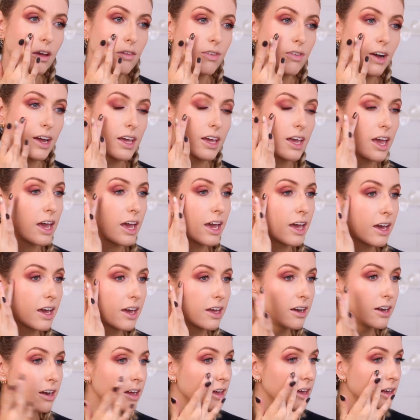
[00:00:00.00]
if I
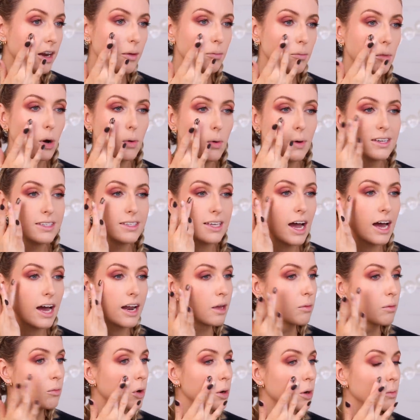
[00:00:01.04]
can. And I'm always
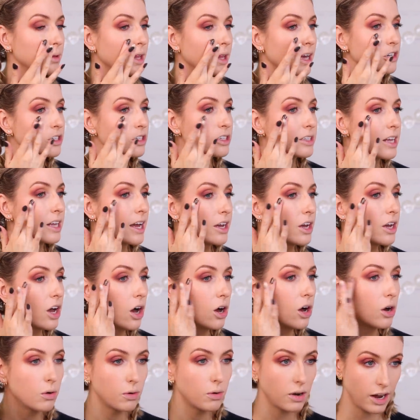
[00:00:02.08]
adding more blush as I
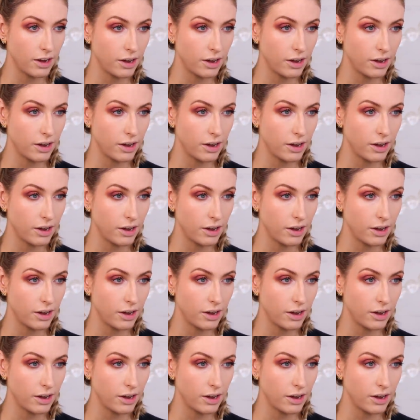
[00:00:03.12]
go.